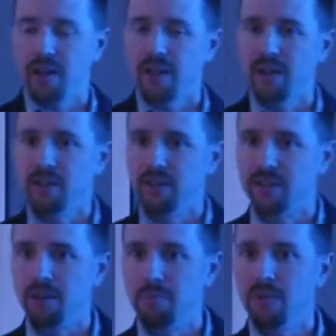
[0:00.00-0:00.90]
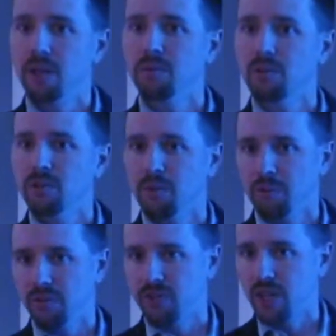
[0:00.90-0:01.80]
is the minimal
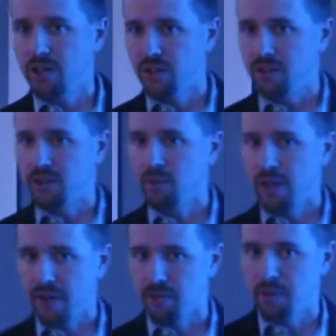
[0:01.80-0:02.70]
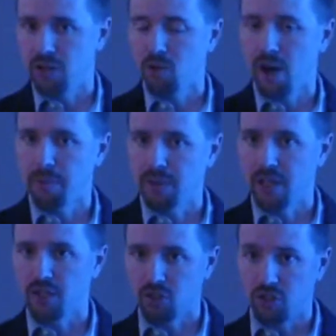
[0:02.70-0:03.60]
number of changes that we have to make to our
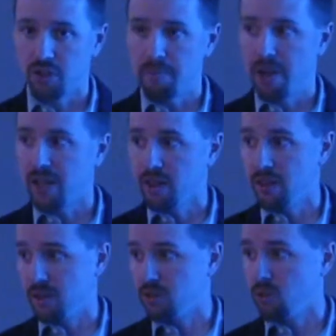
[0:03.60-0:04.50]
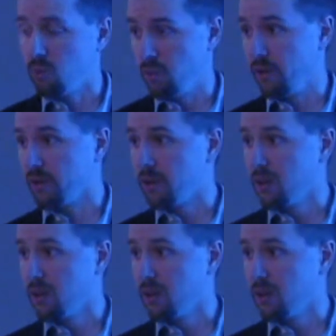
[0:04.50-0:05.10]
applications to make this work.